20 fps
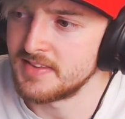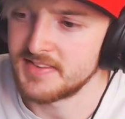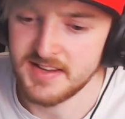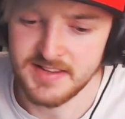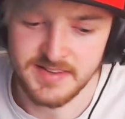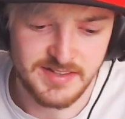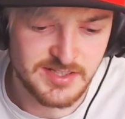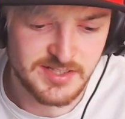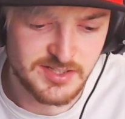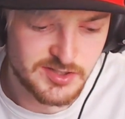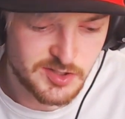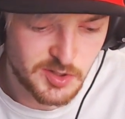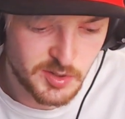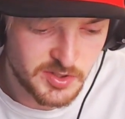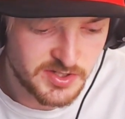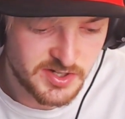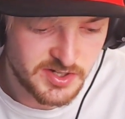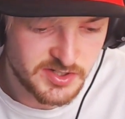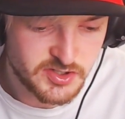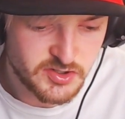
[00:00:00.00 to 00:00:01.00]
that's
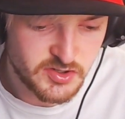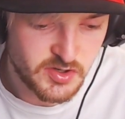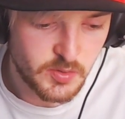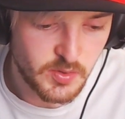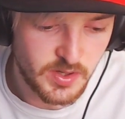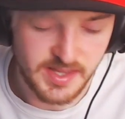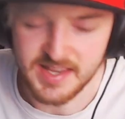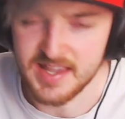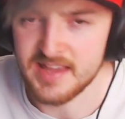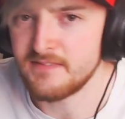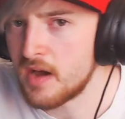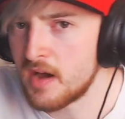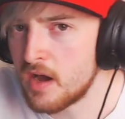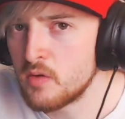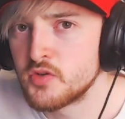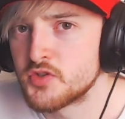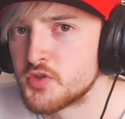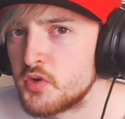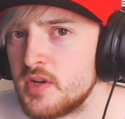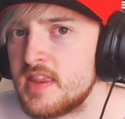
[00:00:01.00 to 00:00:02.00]
totally not true. Like, if I
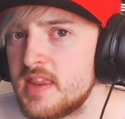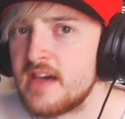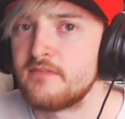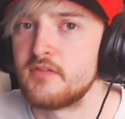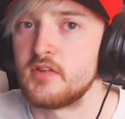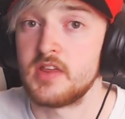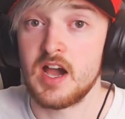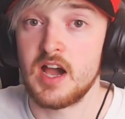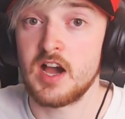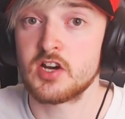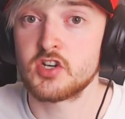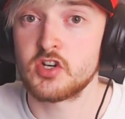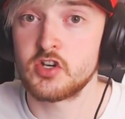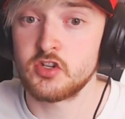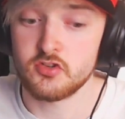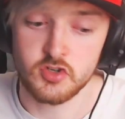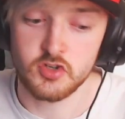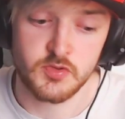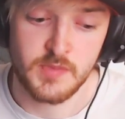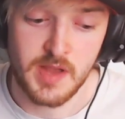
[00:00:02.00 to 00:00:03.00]
was only there for the action,
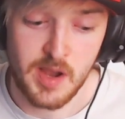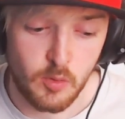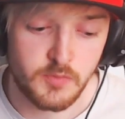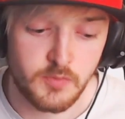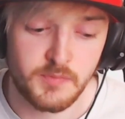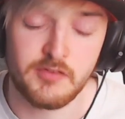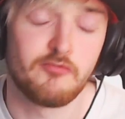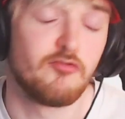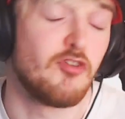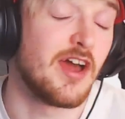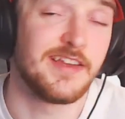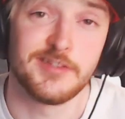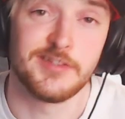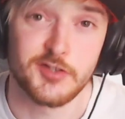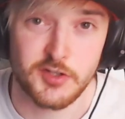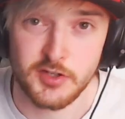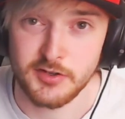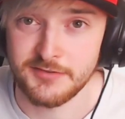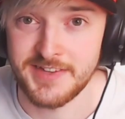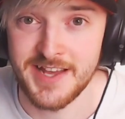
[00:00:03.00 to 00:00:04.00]
trust me, I wouldn't be writing
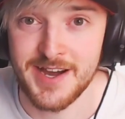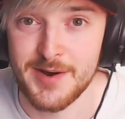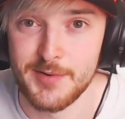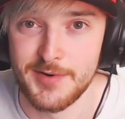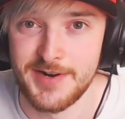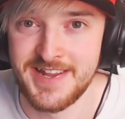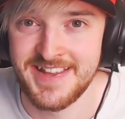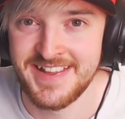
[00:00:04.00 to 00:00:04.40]
stuff down.